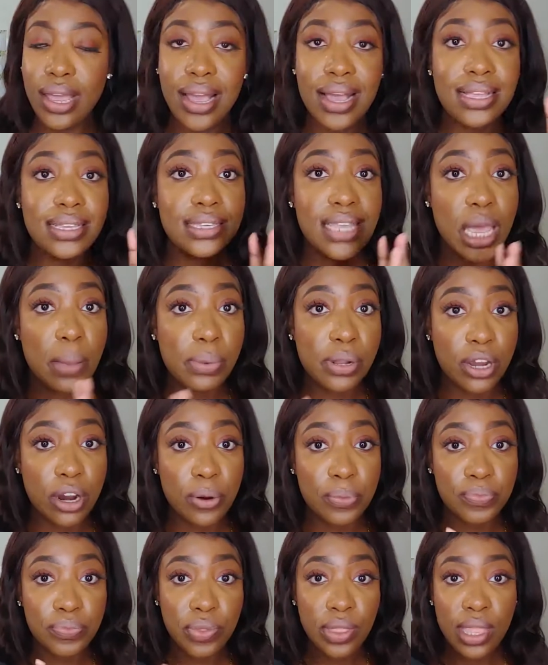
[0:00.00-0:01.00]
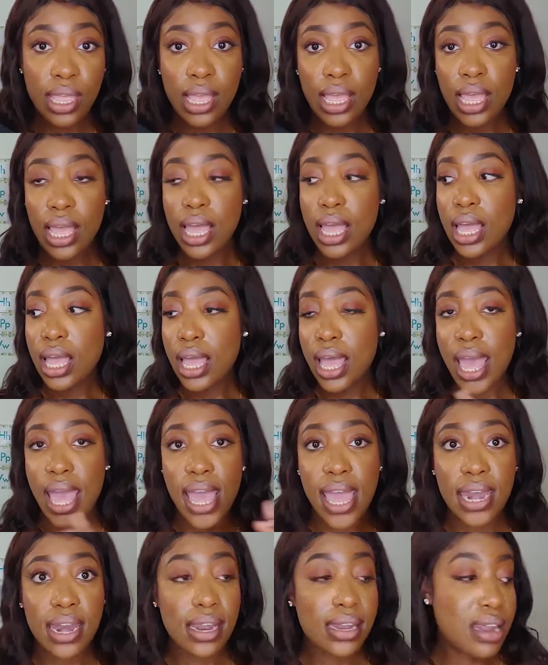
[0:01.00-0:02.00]
stapler
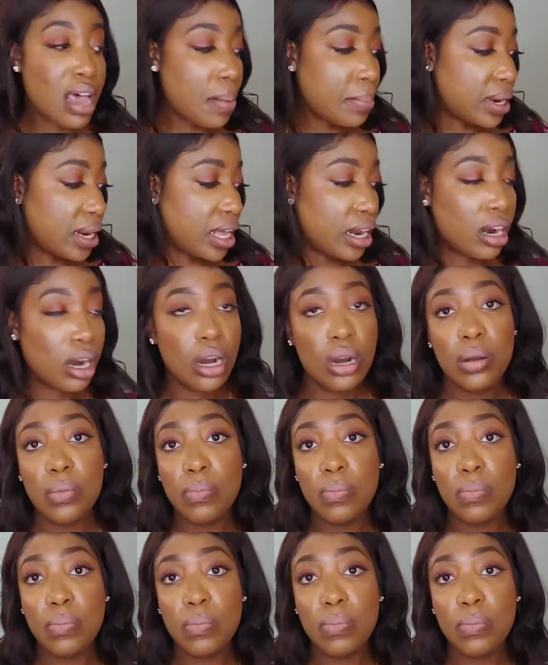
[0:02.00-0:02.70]
and laminator.